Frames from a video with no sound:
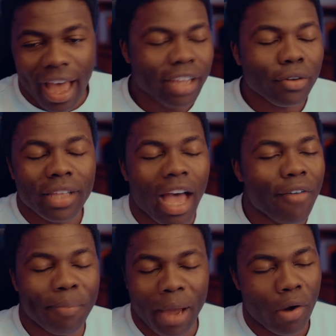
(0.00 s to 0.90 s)
don't
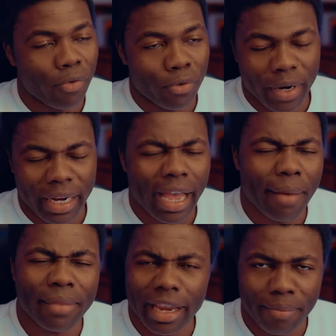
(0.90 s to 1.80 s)
have a powerful rig.
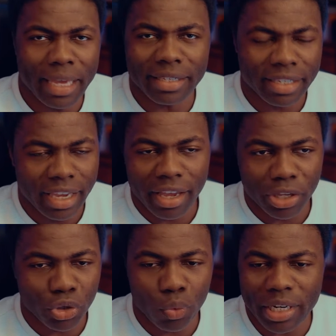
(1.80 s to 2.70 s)
I'm like
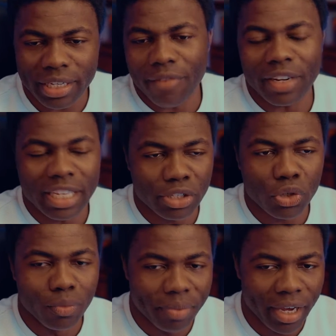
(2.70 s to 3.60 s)
mid-tier, 2070
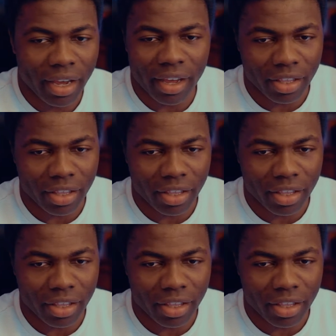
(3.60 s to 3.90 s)
super,